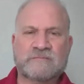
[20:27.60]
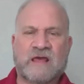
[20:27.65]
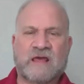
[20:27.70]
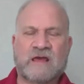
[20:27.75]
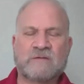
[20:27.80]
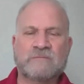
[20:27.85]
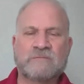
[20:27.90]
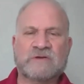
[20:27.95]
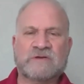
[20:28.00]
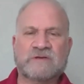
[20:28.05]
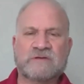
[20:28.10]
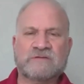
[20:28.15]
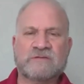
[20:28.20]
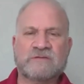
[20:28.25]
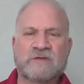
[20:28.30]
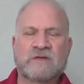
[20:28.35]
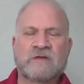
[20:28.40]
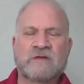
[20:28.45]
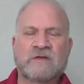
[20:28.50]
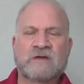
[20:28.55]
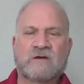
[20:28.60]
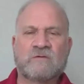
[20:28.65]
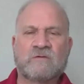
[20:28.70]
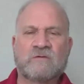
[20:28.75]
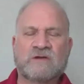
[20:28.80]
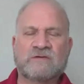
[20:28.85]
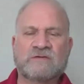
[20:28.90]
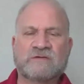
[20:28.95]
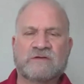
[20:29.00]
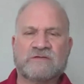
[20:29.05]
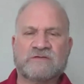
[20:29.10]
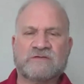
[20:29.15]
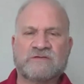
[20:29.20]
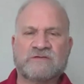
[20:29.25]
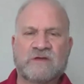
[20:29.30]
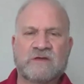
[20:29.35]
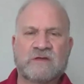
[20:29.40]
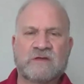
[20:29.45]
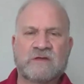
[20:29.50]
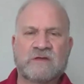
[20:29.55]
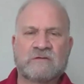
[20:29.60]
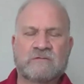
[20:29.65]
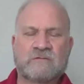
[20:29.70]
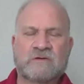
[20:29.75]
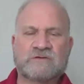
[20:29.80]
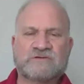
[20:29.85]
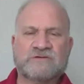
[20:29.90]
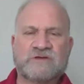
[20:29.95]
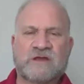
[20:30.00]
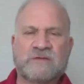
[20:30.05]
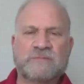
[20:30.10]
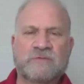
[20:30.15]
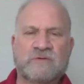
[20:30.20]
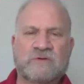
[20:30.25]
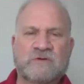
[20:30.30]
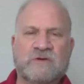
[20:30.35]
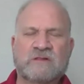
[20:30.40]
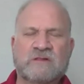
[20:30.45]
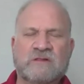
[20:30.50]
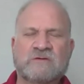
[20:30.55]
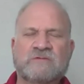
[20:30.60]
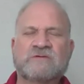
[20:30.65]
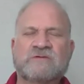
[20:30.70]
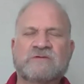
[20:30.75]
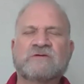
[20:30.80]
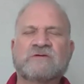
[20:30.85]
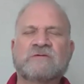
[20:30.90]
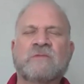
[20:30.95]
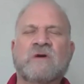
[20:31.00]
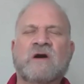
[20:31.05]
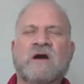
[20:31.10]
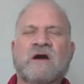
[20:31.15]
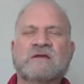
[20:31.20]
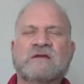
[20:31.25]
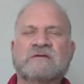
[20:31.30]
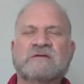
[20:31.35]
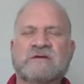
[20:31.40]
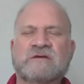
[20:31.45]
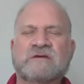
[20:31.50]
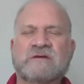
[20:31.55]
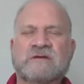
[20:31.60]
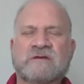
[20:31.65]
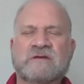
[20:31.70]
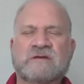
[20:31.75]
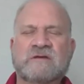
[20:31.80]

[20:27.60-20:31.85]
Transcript: How big is awareness? What shape or color is your mind?